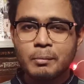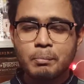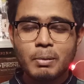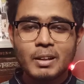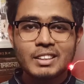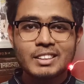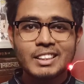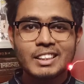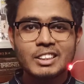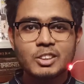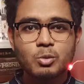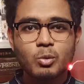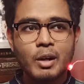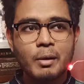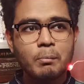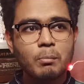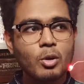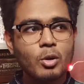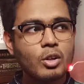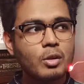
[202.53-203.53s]
purchased
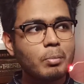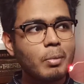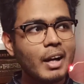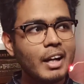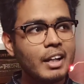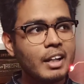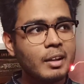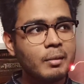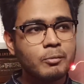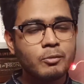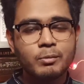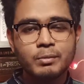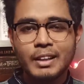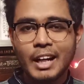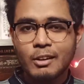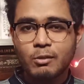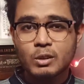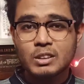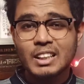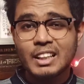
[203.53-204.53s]
one book by him
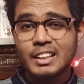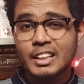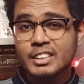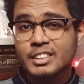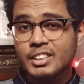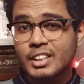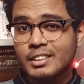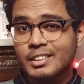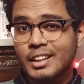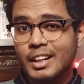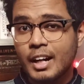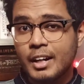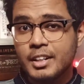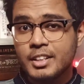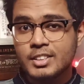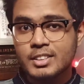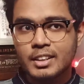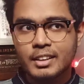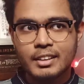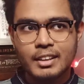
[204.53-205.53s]
that was an illustrated
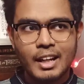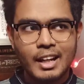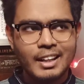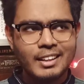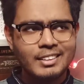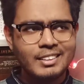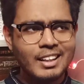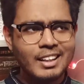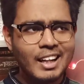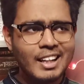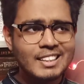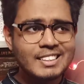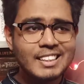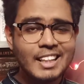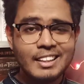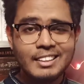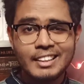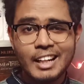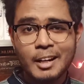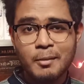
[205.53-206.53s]
edition, and I
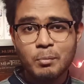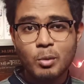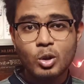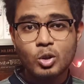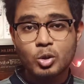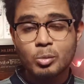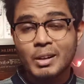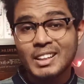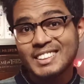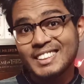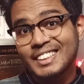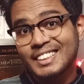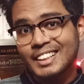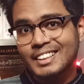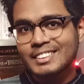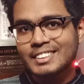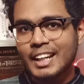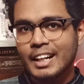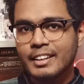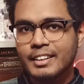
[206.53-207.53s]
sent that book to my
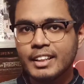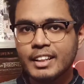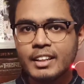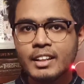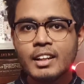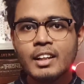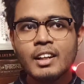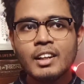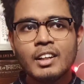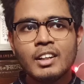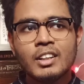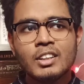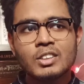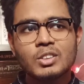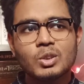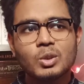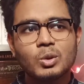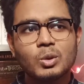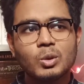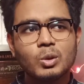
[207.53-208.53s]
secret Santee.
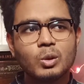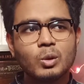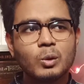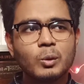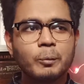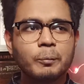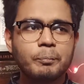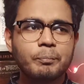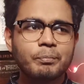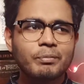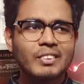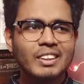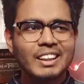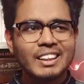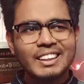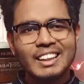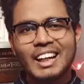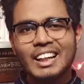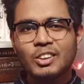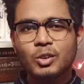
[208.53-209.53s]
So
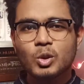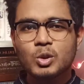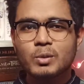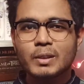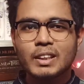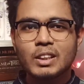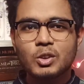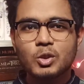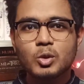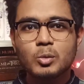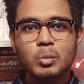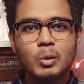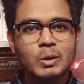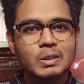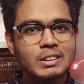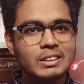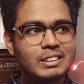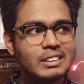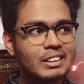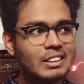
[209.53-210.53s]
yeah, those were the two
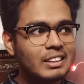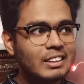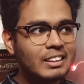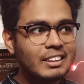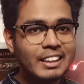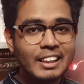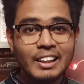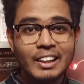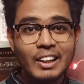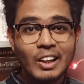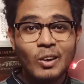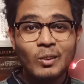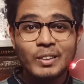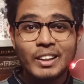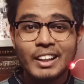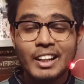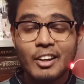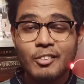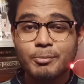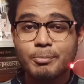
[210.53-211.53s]
books till now
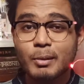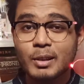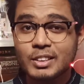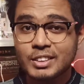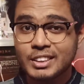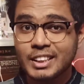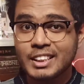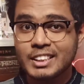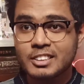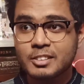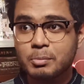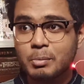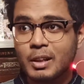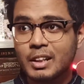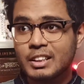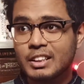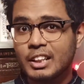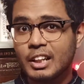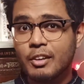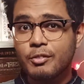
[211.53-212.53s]
that I've purchased.
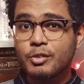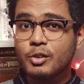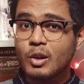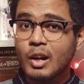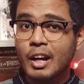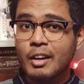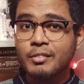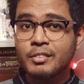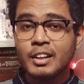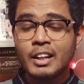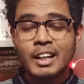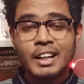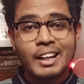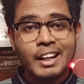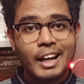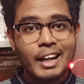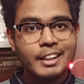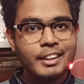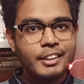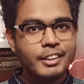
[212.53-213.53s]
But if you have
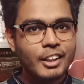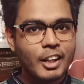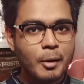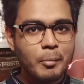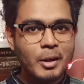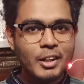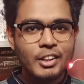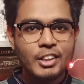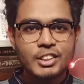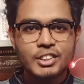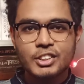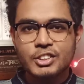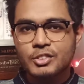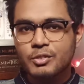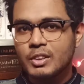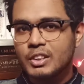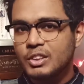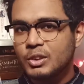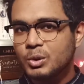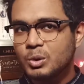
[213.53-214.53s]
any recommendations
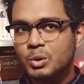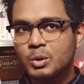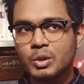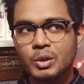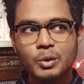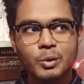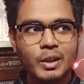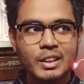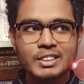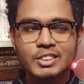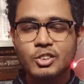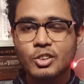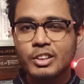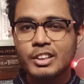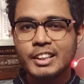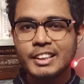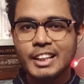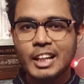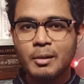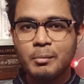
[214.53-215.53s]
with you, you can
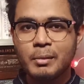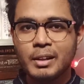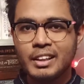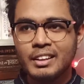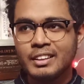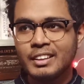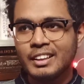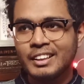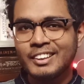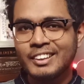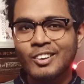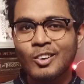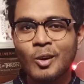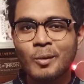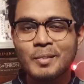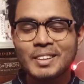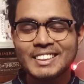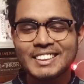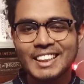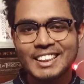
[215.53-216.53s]
surely tell me in the
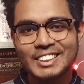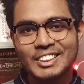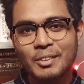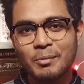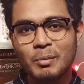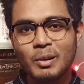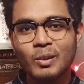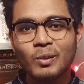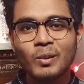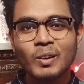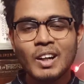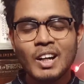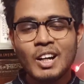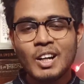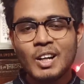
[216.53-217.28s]
comment section below.